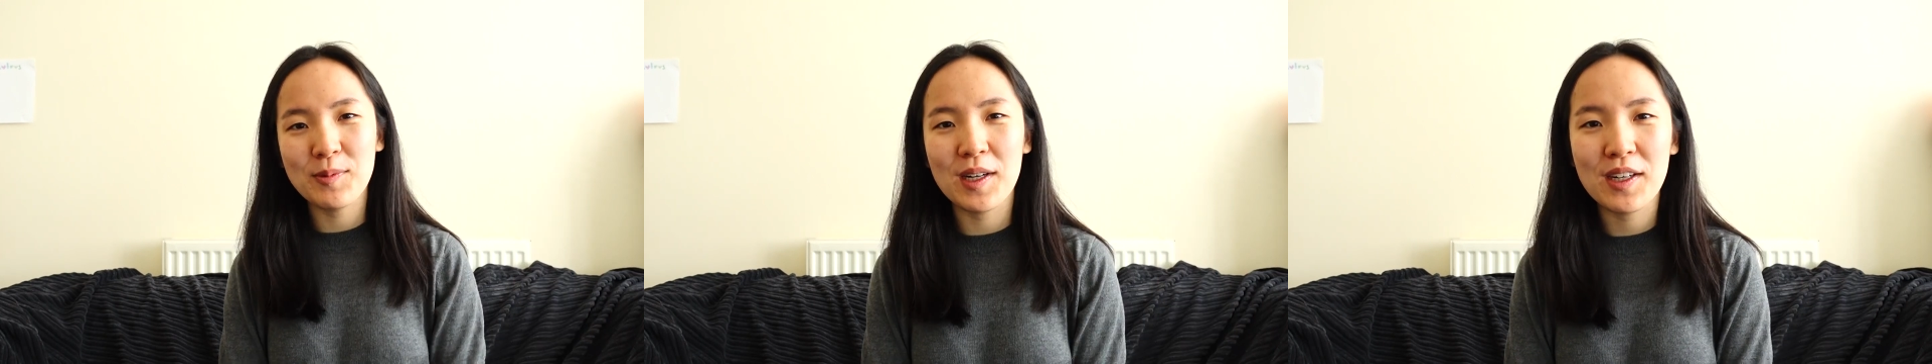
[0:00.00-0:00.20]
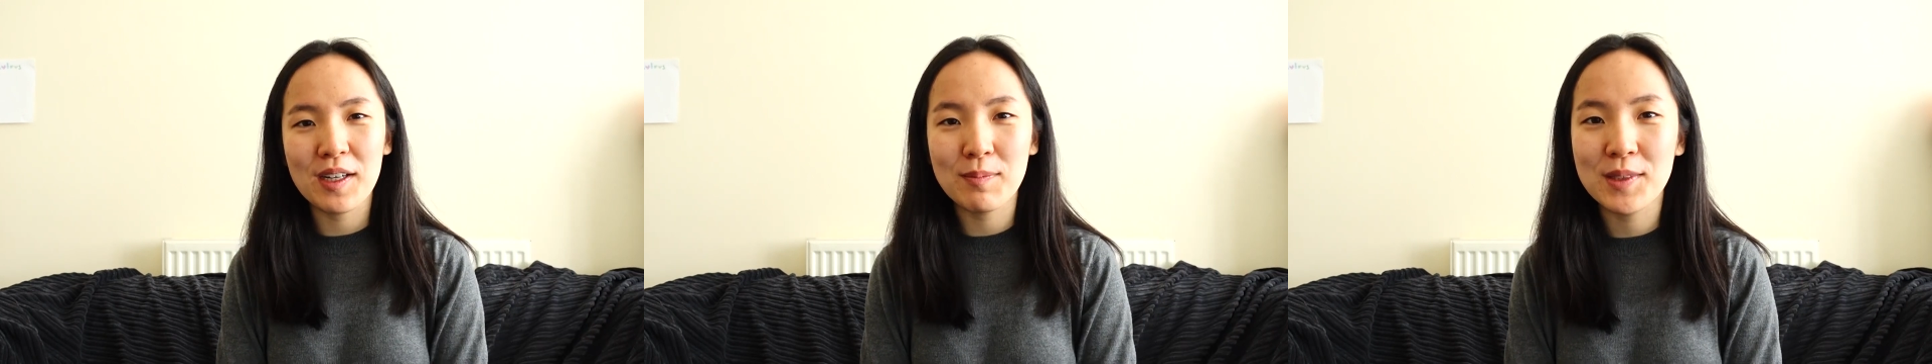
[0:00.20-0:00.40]

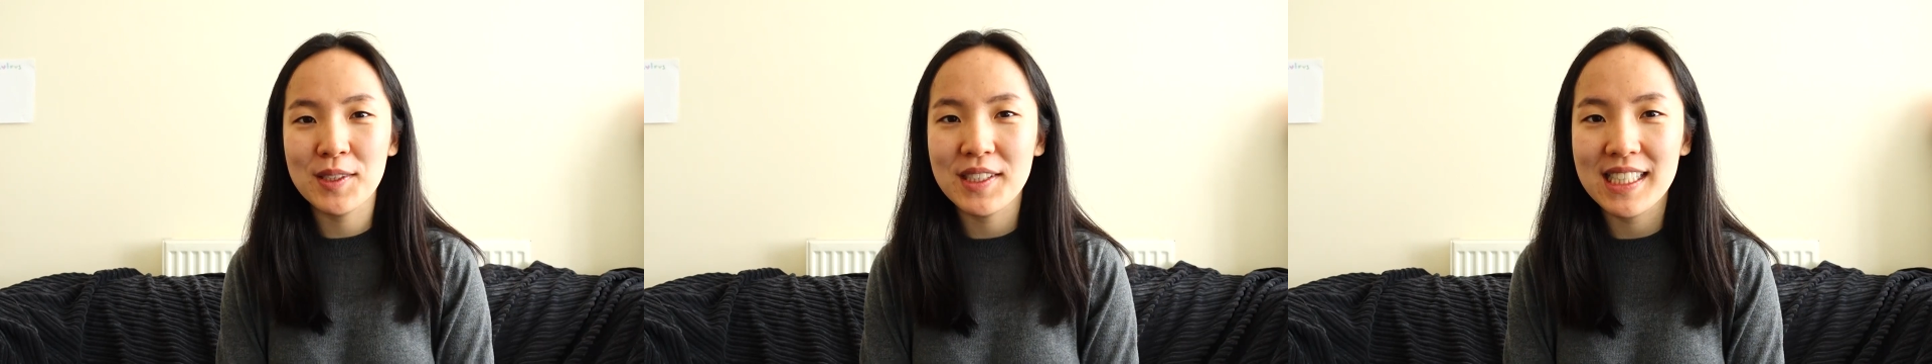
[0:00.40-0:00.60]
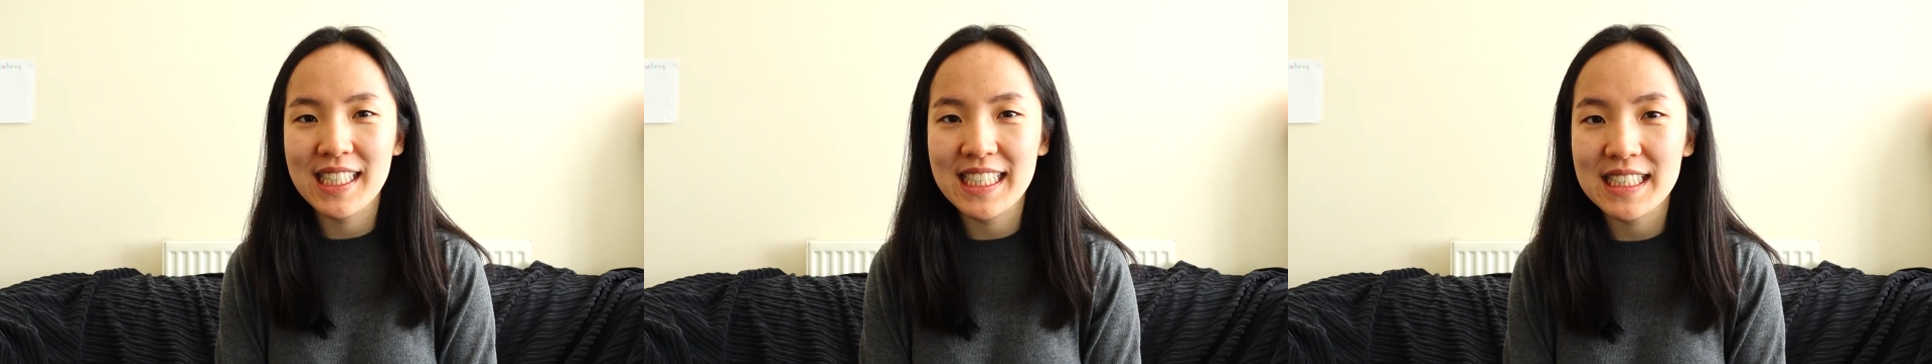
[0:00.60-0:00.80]
welcome
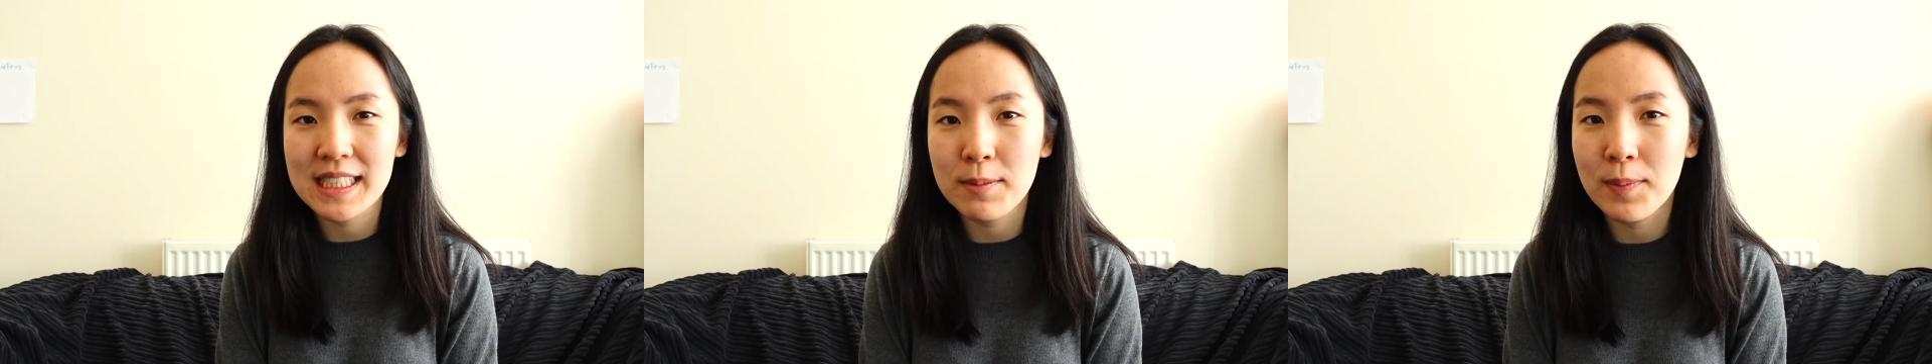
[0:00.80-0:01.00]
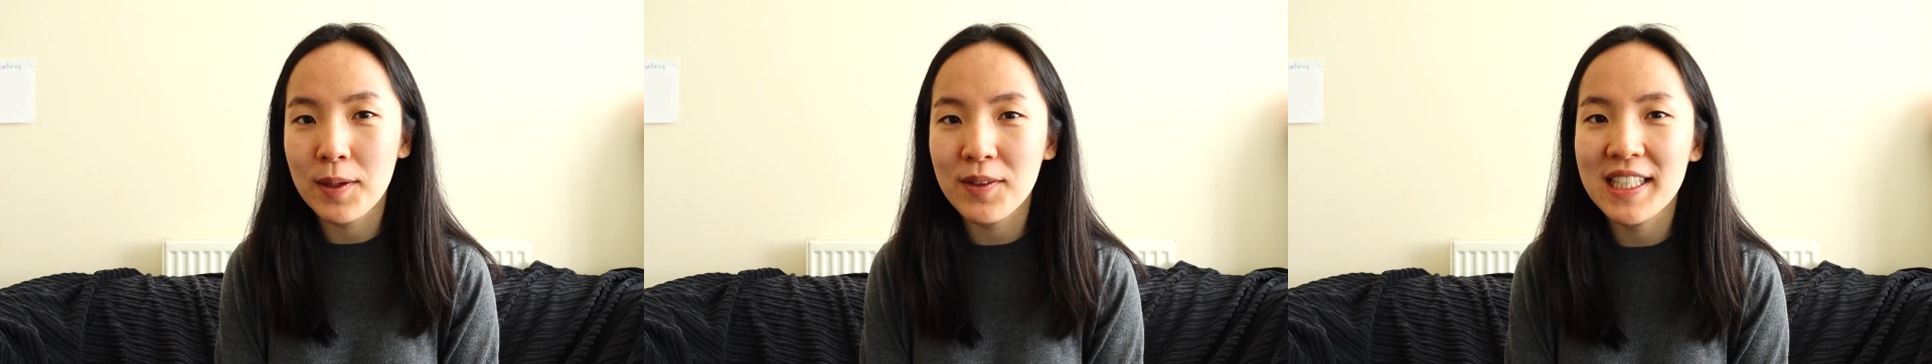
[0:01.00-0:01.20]
to
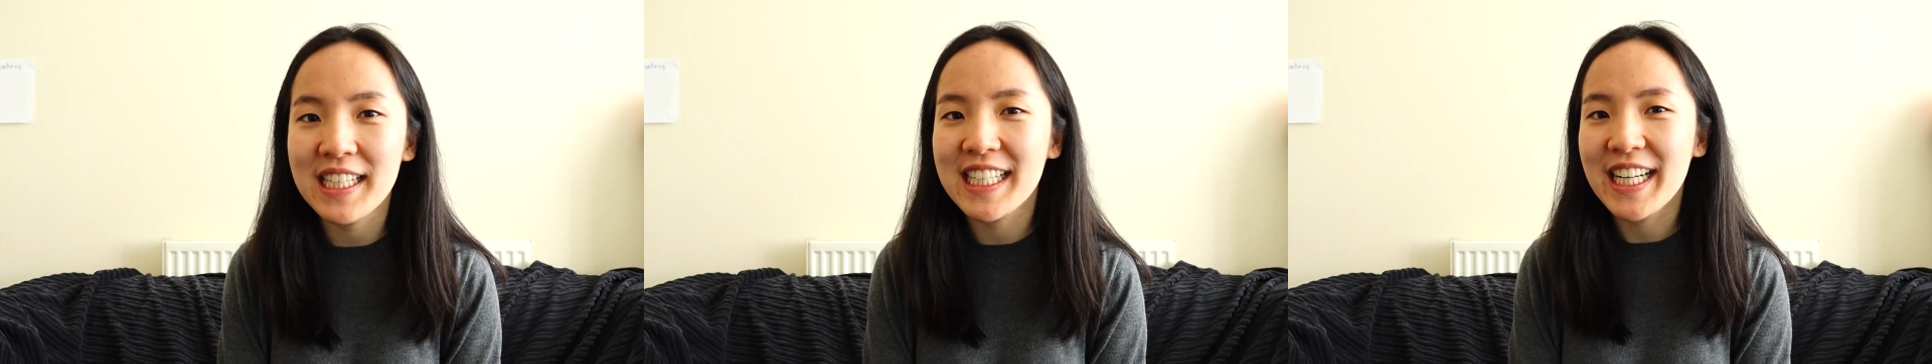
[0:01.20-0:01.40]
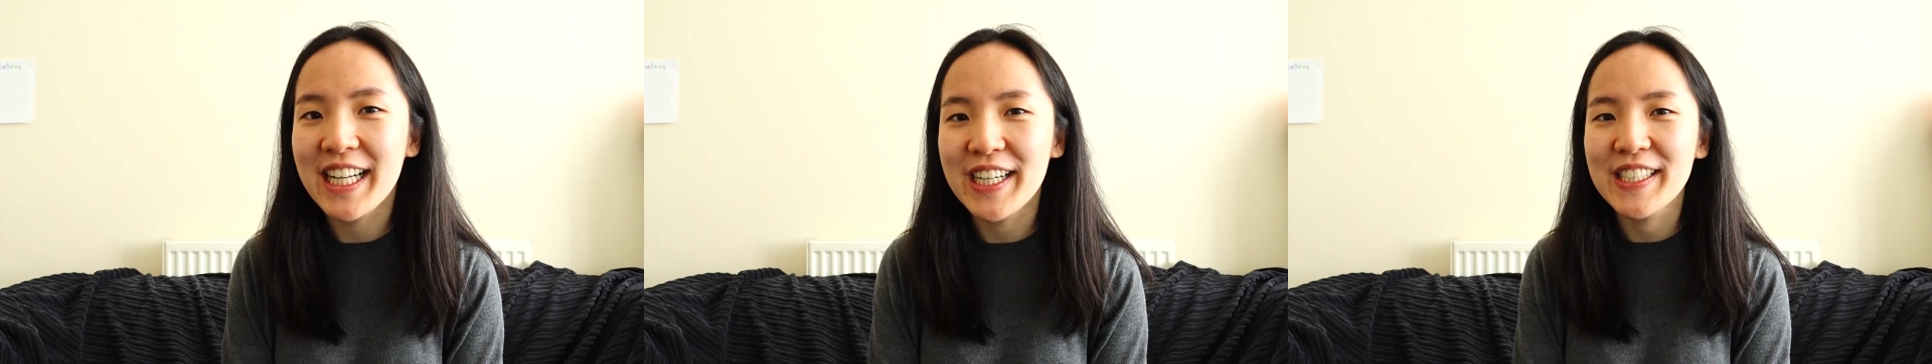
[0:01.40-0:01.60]
Lazy
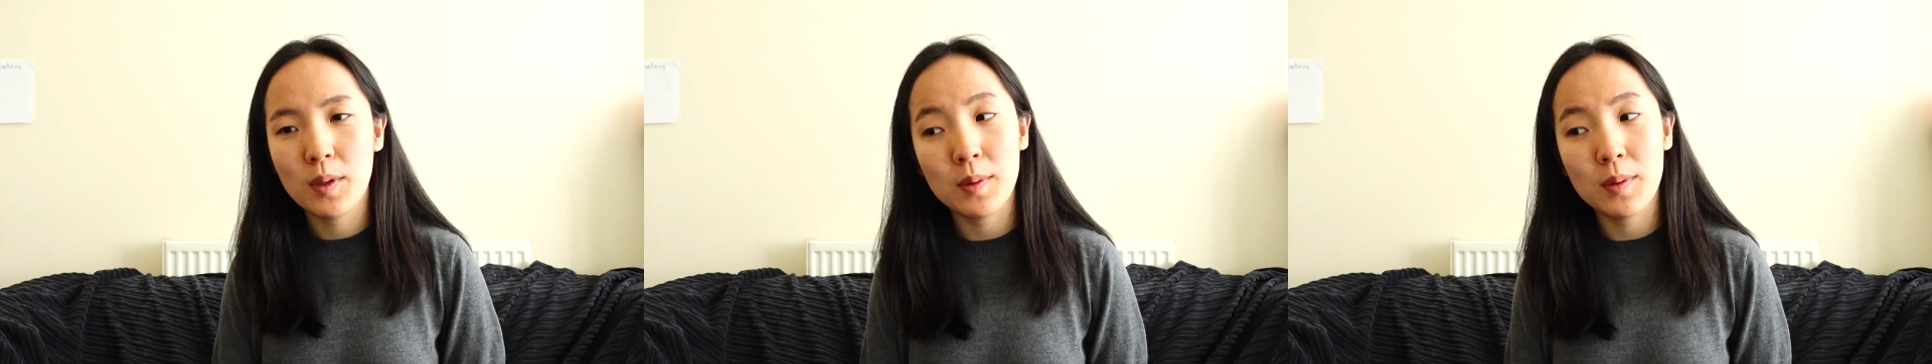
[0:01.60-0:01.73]
Polyglot.